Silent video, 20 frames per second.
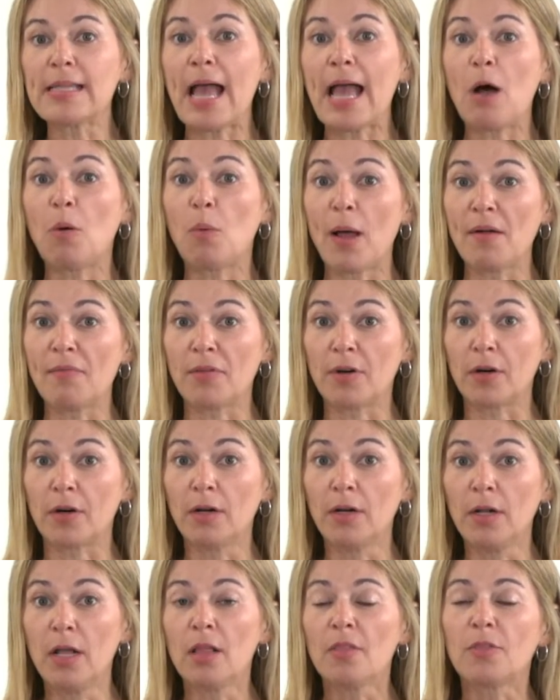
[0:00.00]

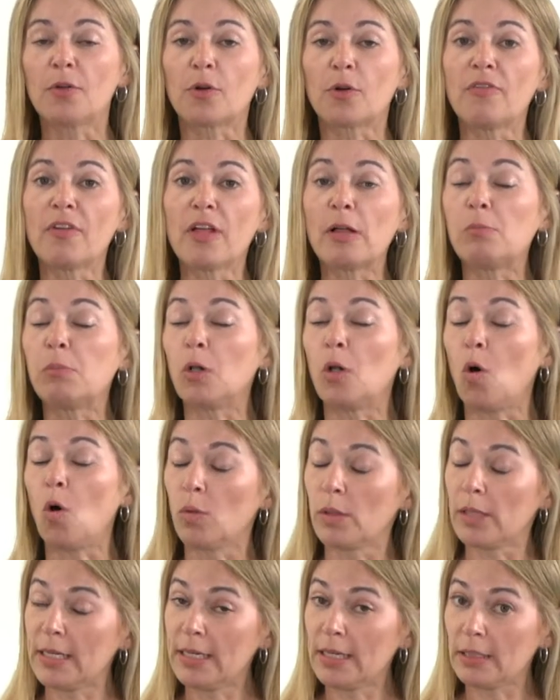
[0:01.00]
However, they're available
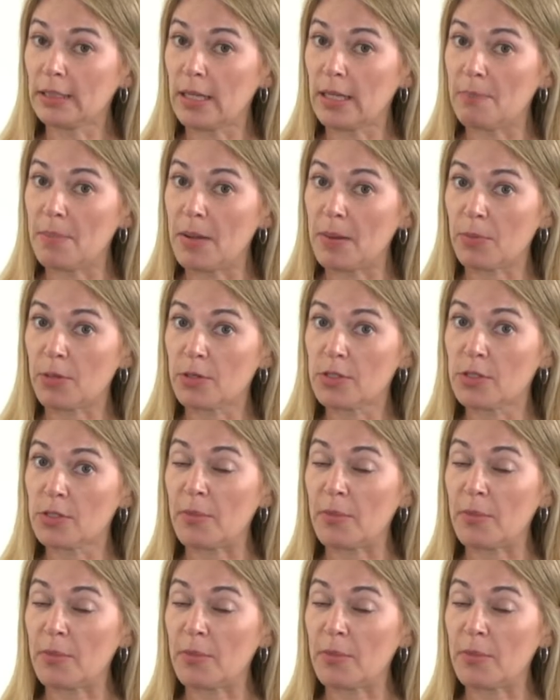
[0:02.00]
only to club members,